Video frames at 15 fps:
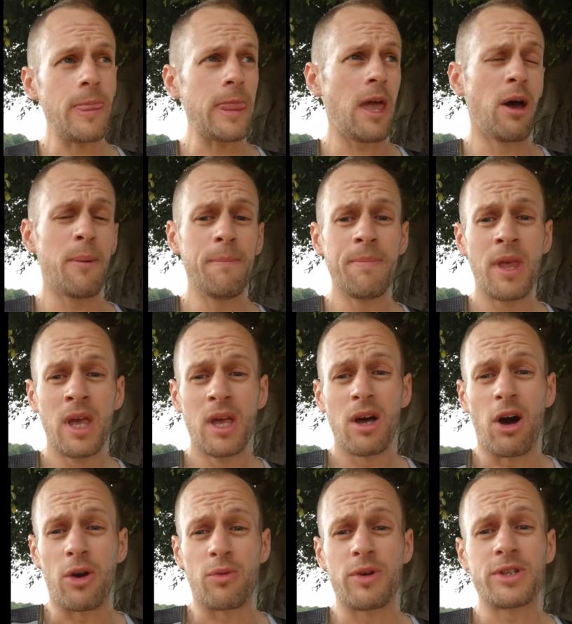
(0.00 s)
Um,
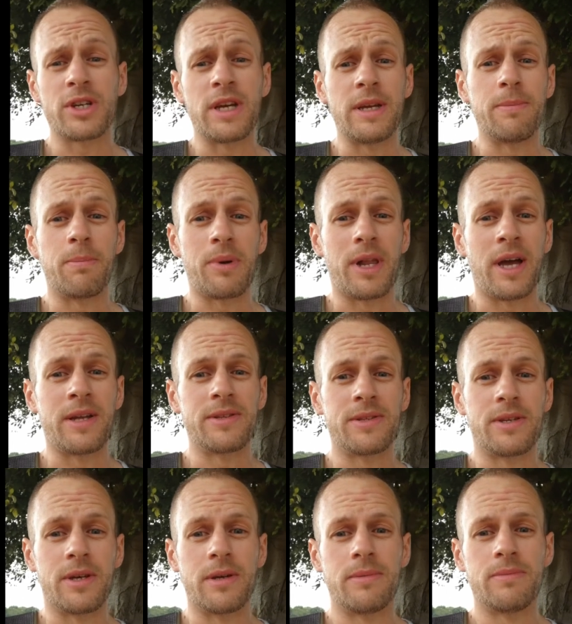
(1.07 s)
I'd originally planned
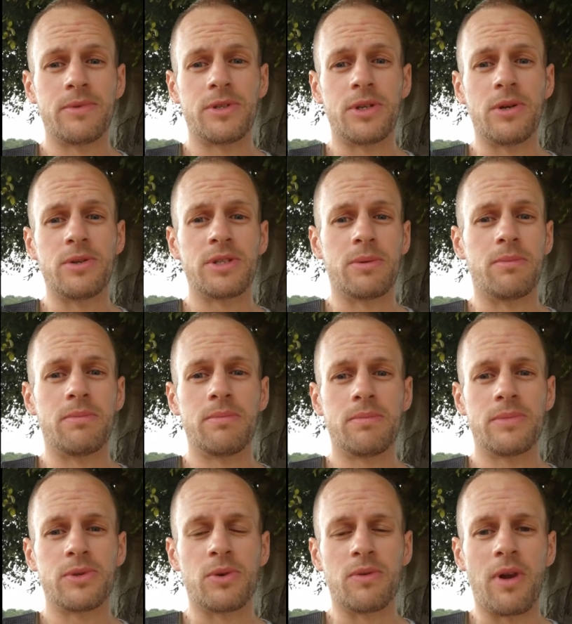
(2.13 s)
to do
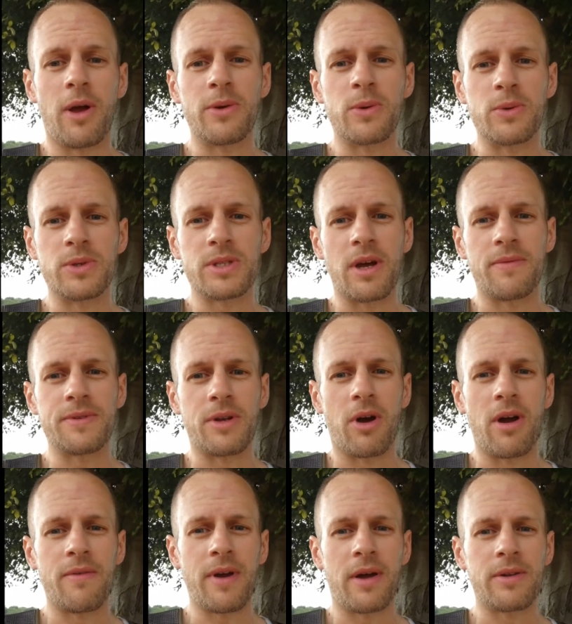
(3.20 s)
some sort of local stuff tonight.
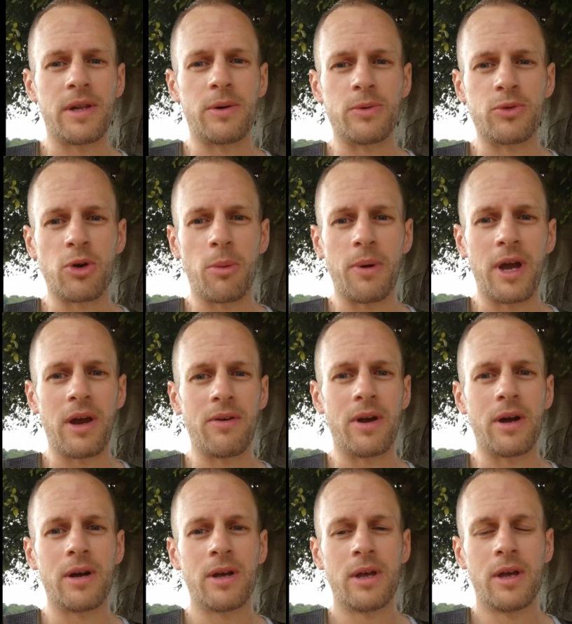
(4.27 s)
I found a little drop
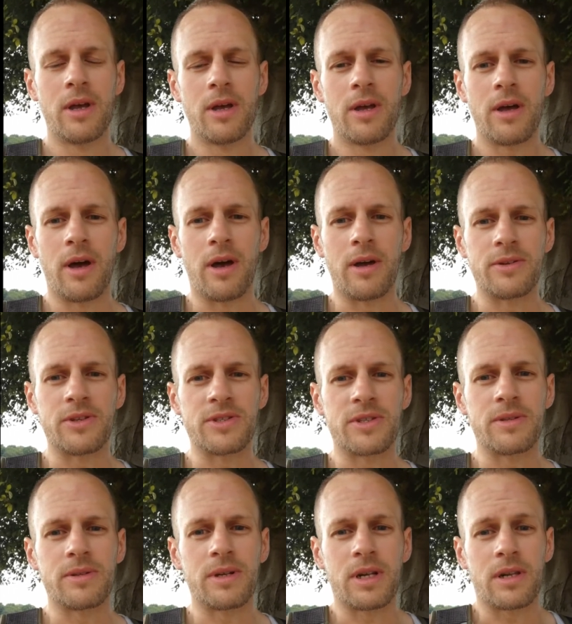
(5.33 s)
area uh, just
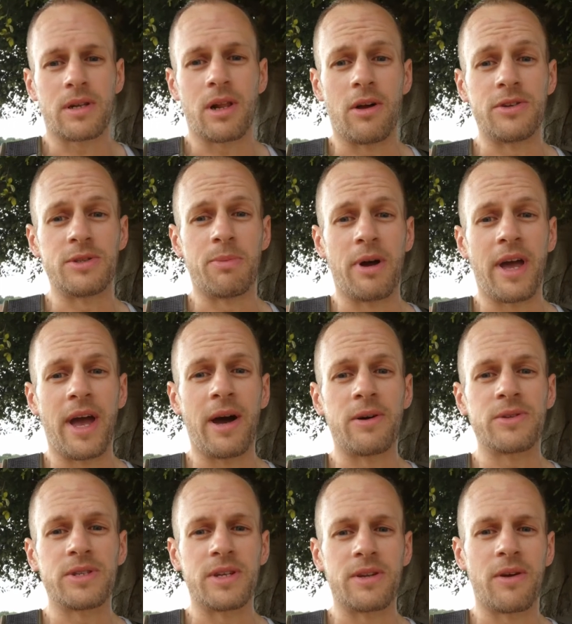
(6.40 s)
close to my
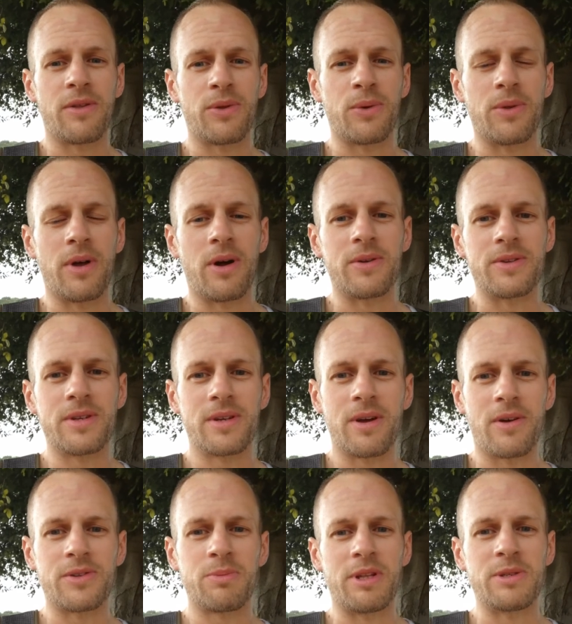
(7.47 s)
house, and I thought I'd
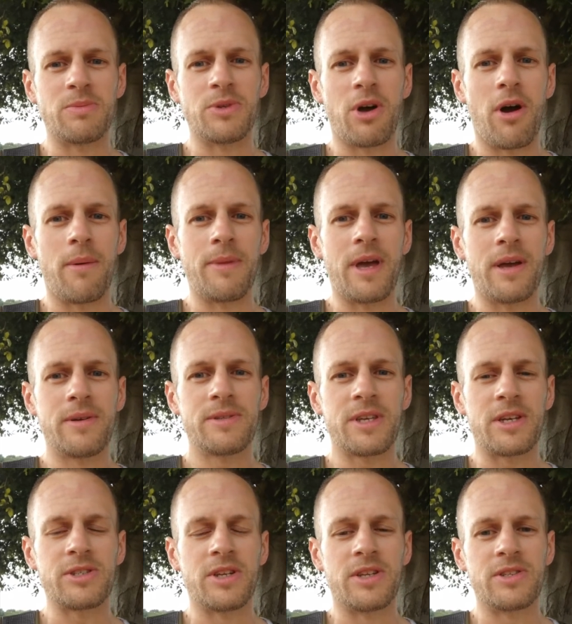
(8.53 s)
I'd spend some time there
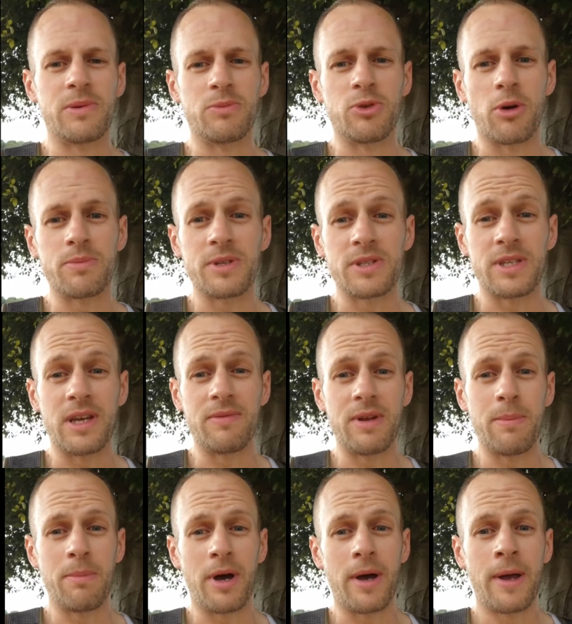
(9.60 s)
sessioning some drops this
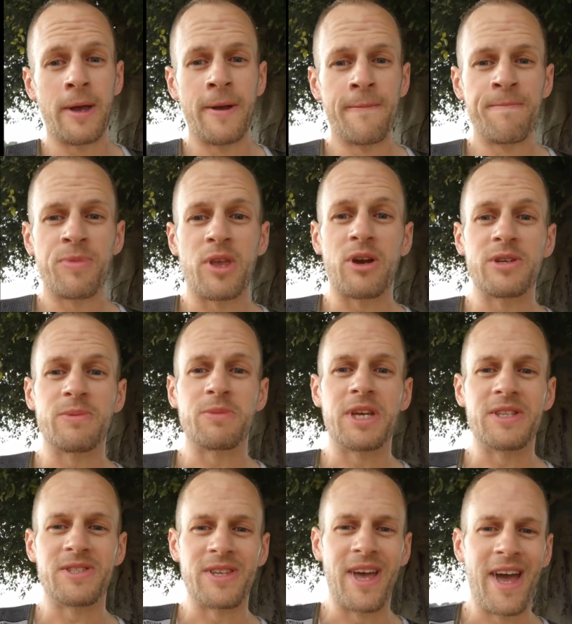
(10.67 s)
evening. But there are some
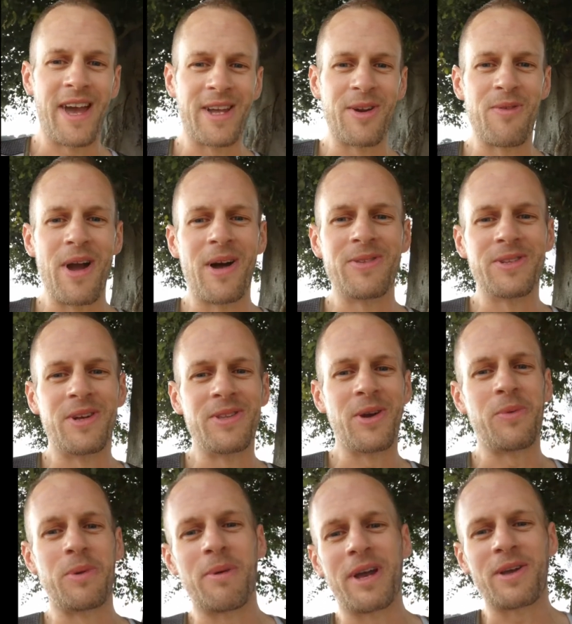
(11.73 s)
kids there hanging around, and I
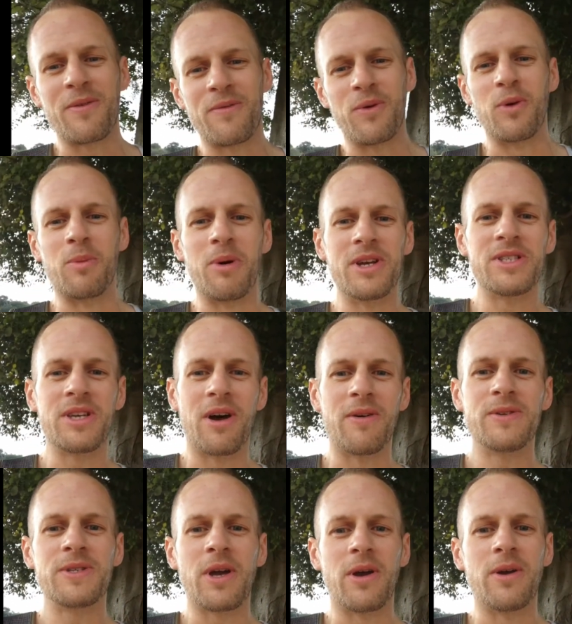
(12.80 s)
don't want to make a fool of
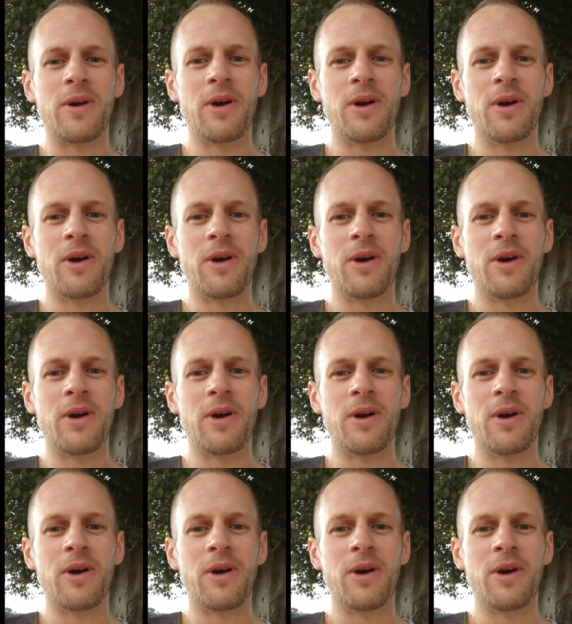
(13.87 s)
myself, so